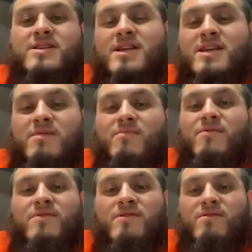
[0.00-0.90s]
just gonna
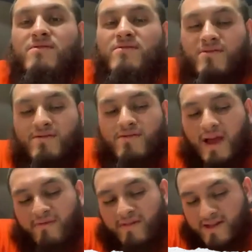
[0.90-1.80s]
keep moving
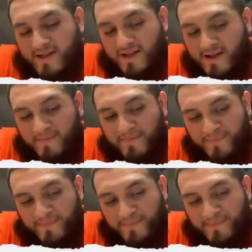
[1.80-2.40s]
through life like that.